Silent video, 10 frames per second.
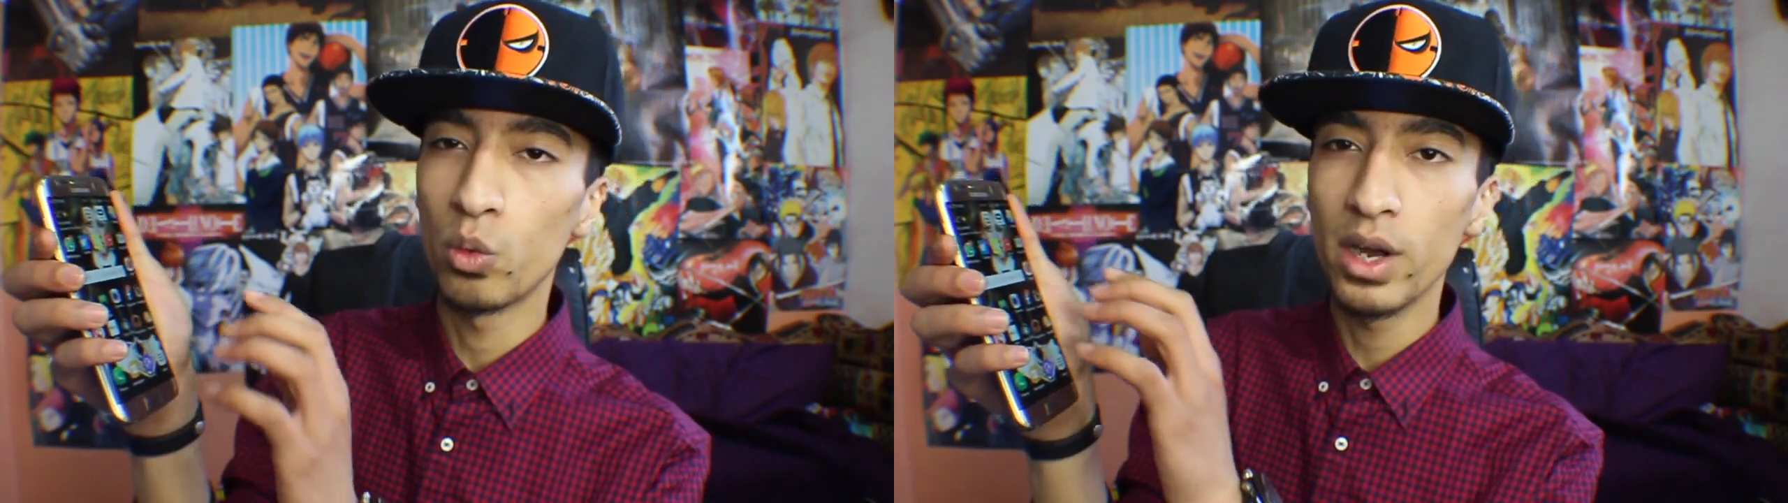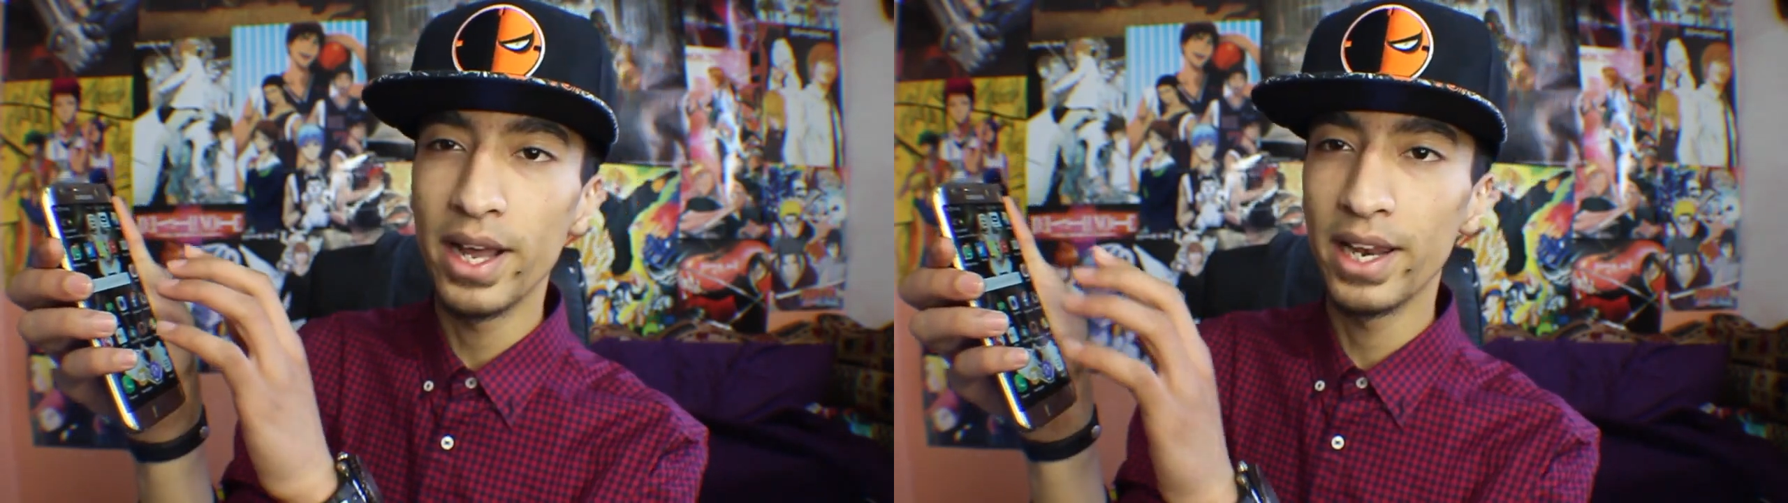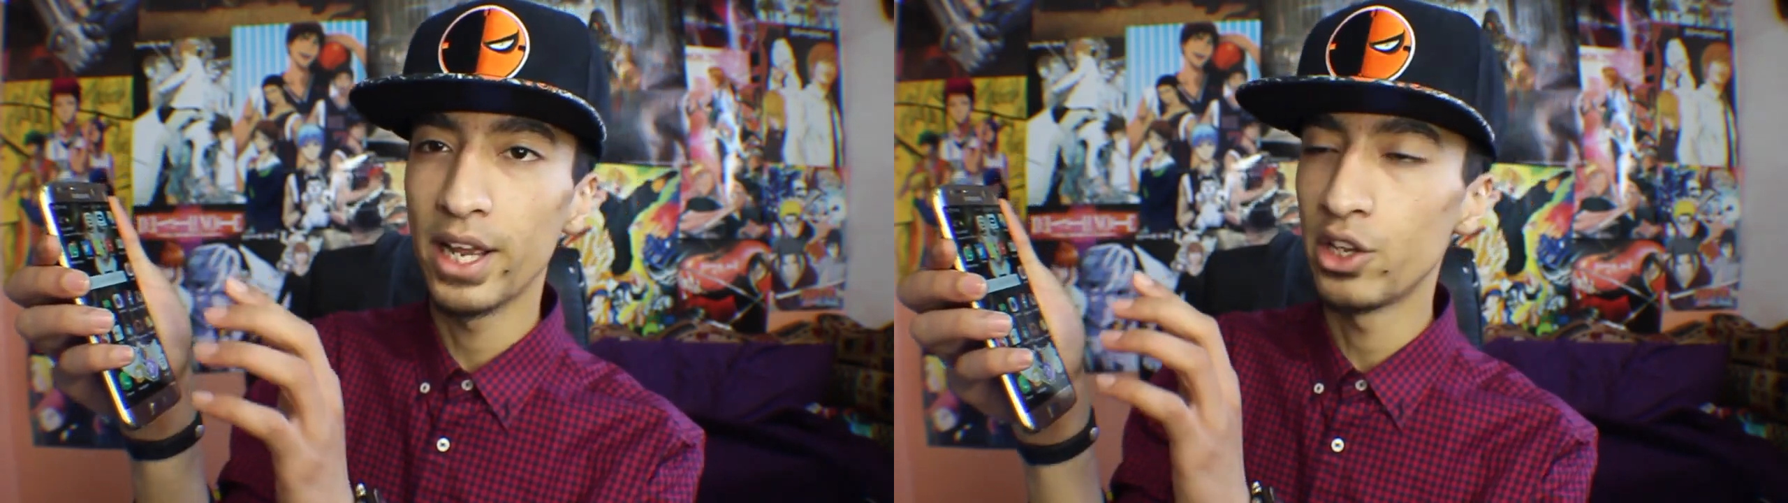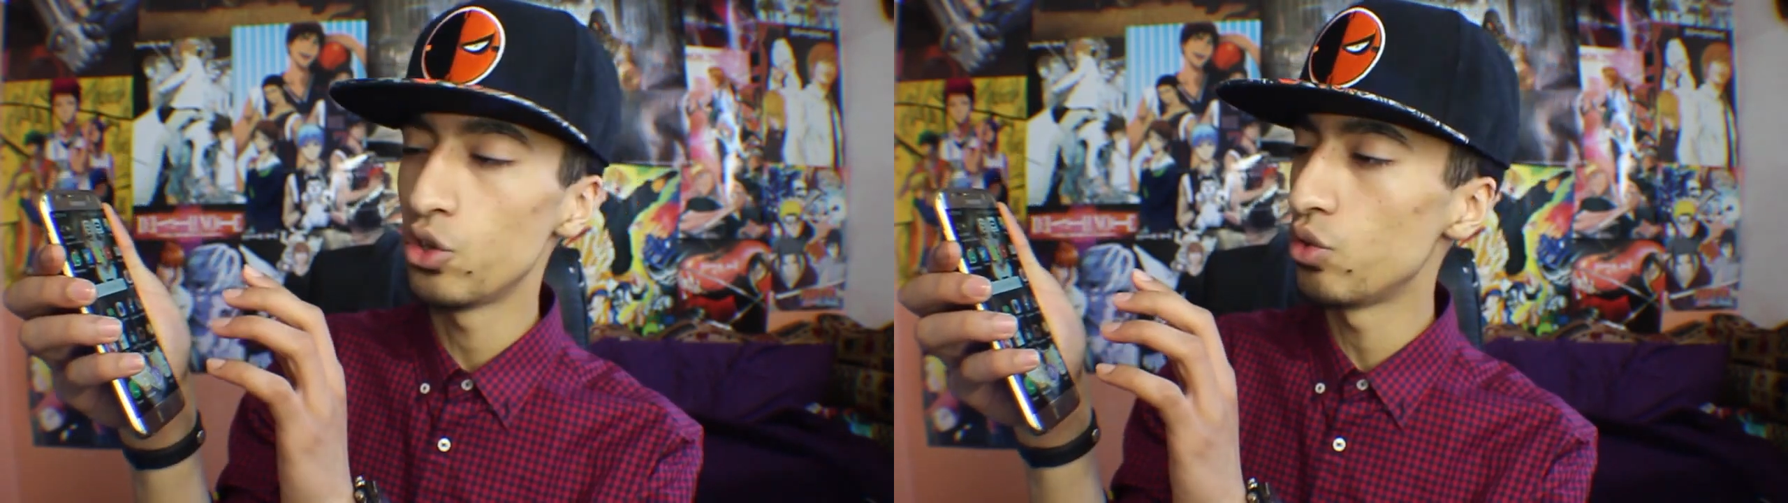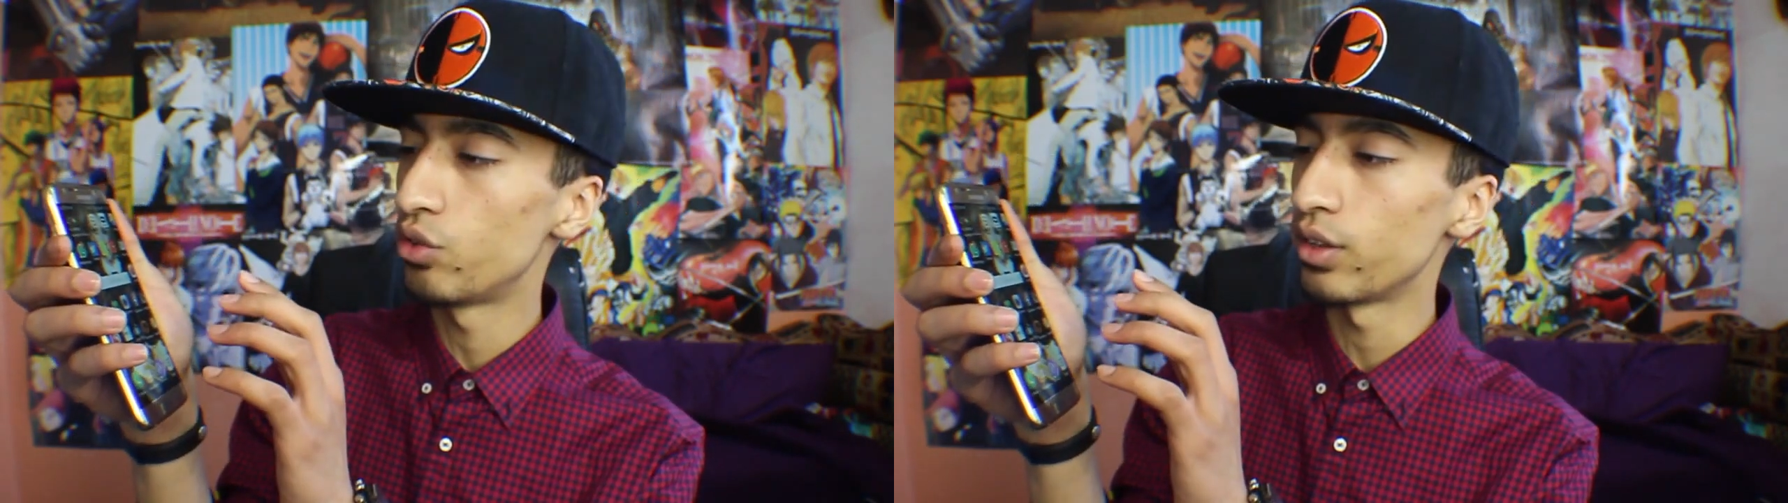while I
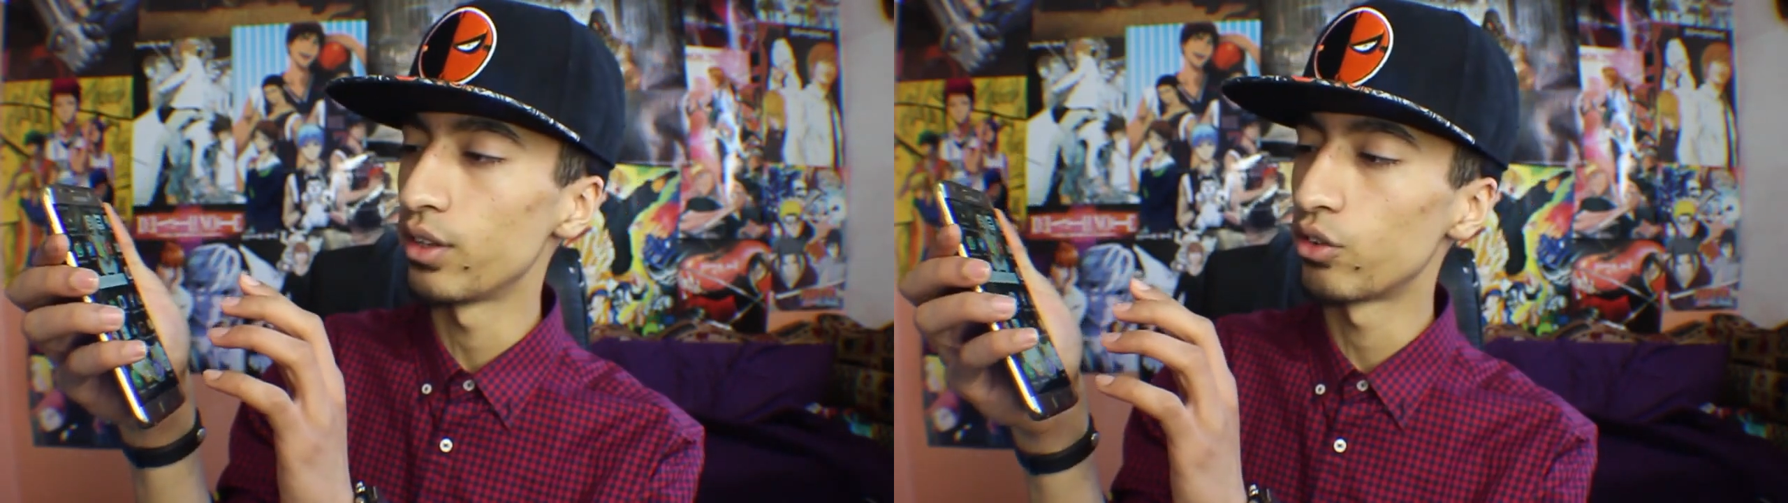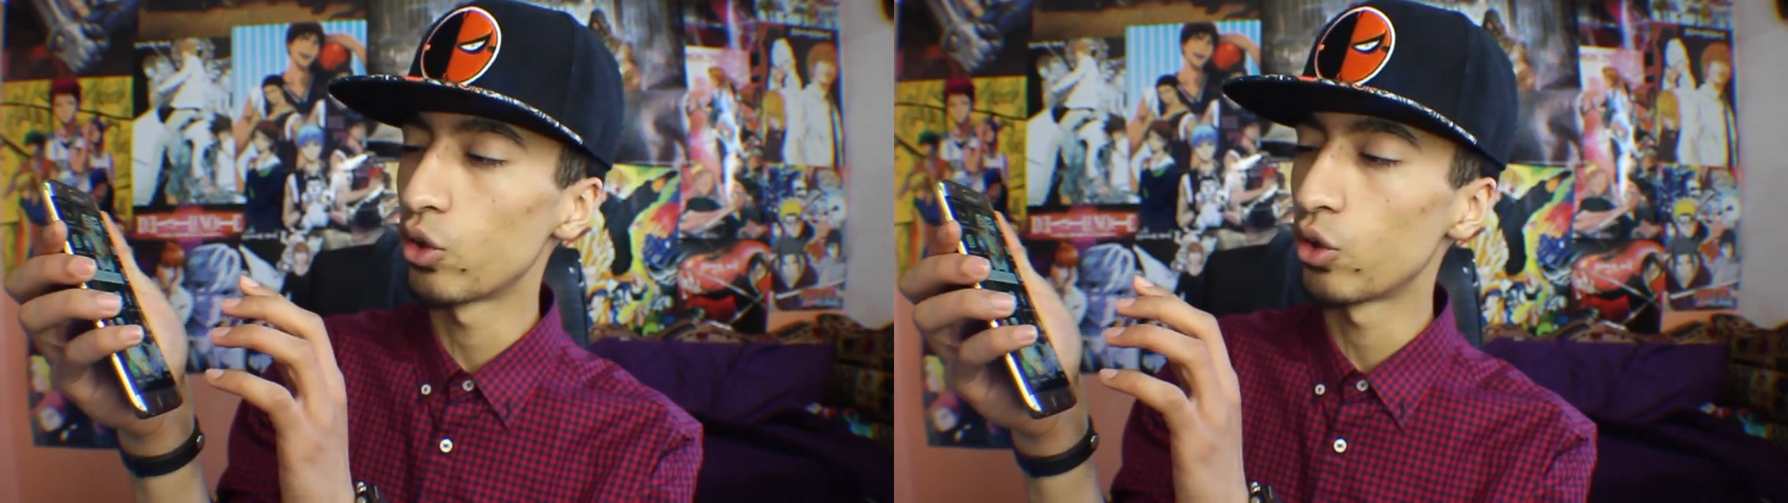use it.